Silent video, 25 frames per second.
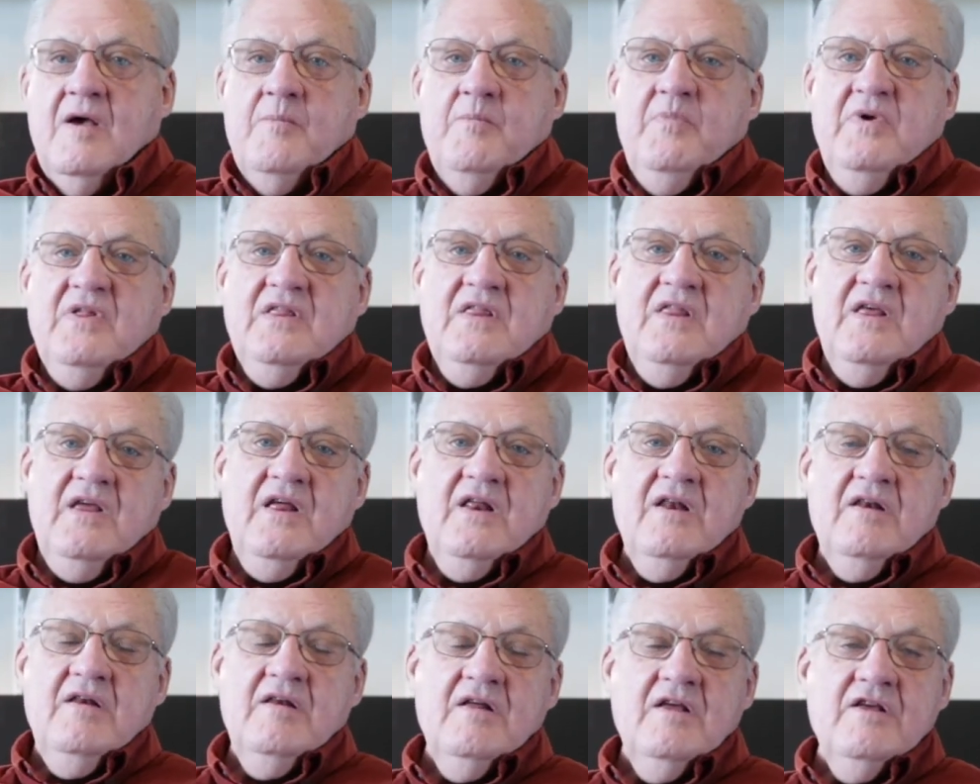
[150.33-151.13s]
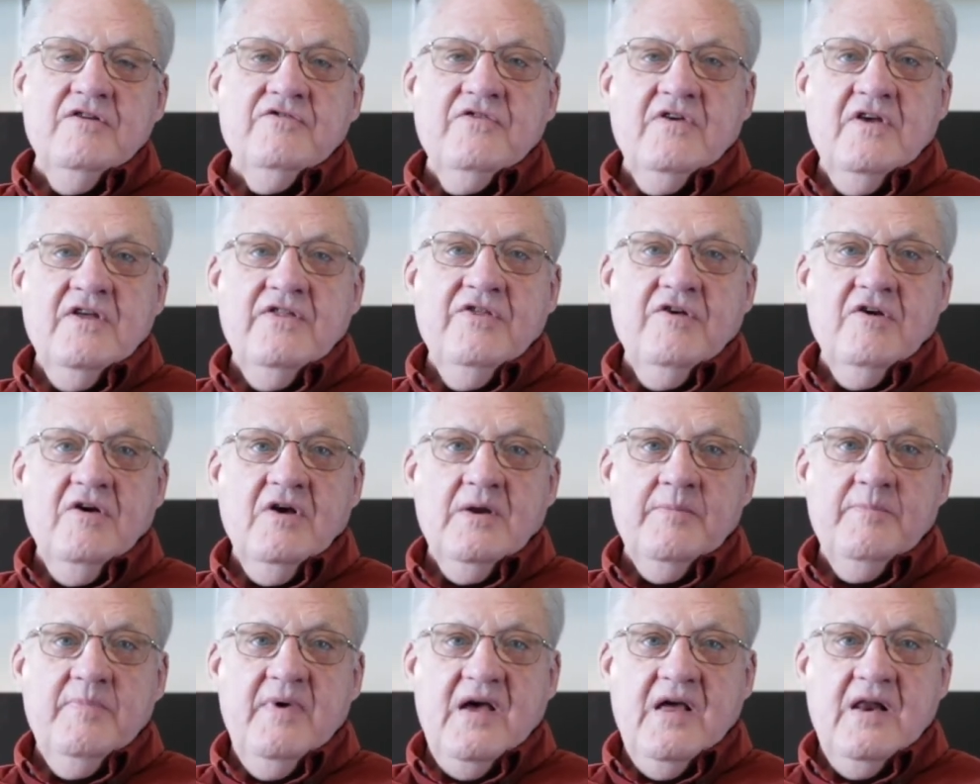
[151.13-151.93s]
But then, as I
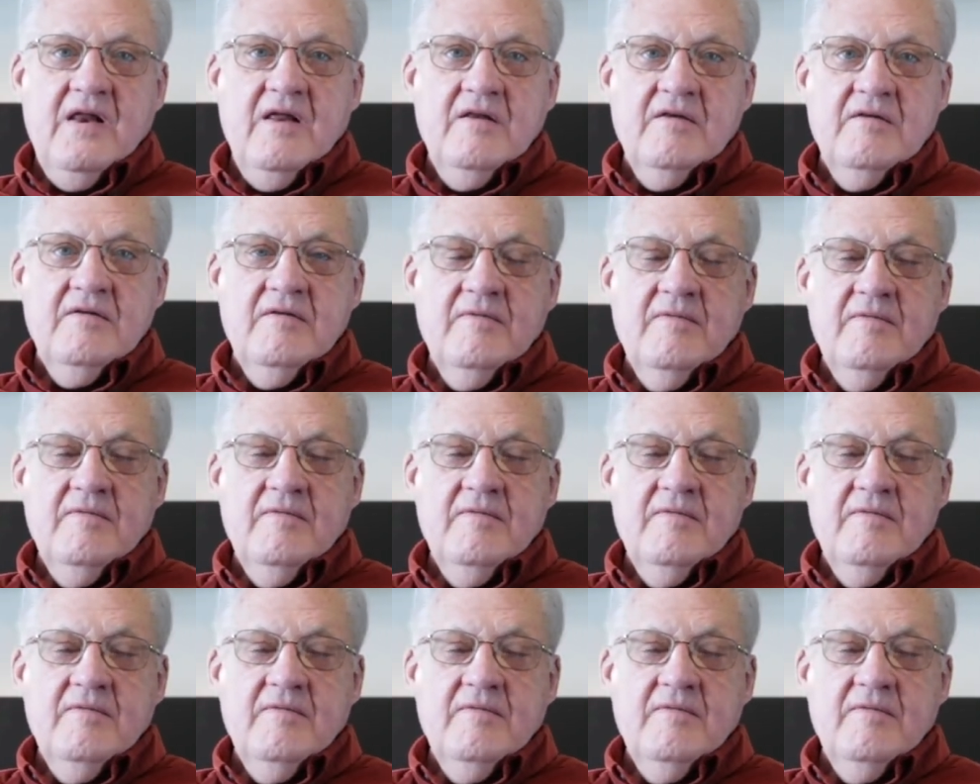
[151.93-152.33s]
thought about it,